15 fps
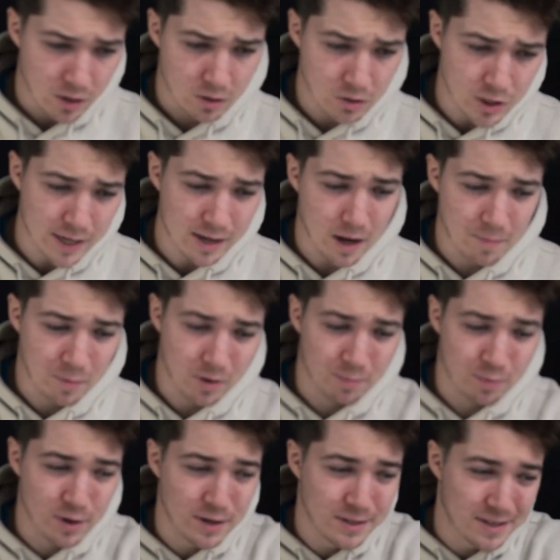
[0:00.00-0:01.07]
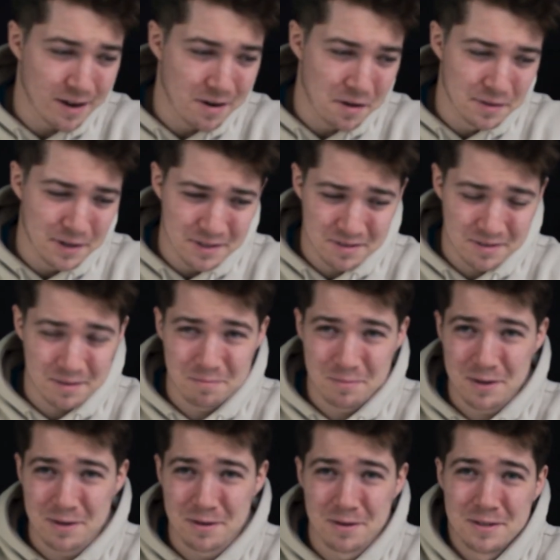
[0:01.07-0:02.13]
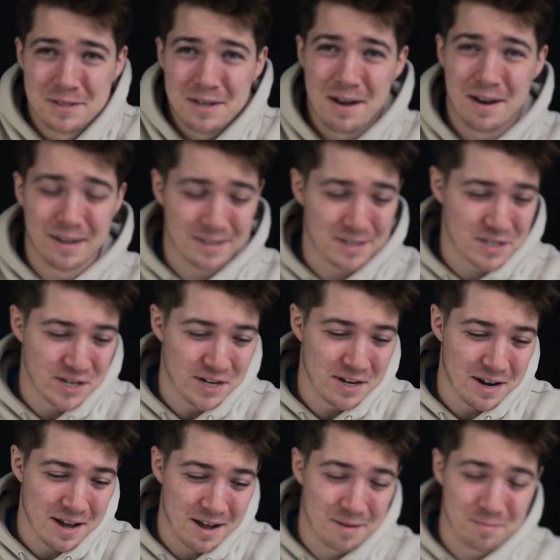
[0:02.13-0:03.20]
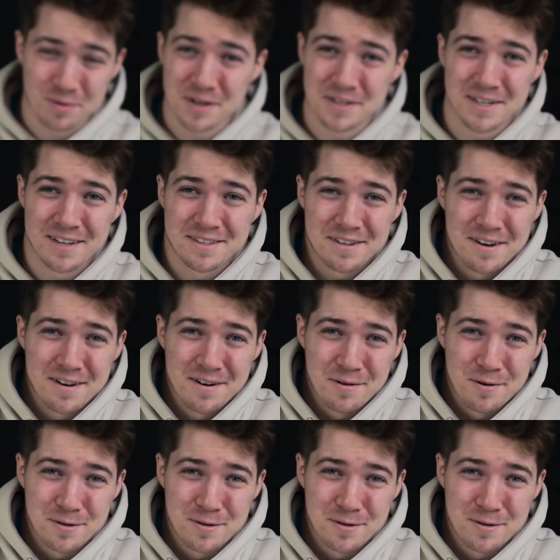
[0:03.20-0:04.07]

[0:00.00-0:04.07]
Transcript: Usually I put a preset on this because I like to cheat and presets are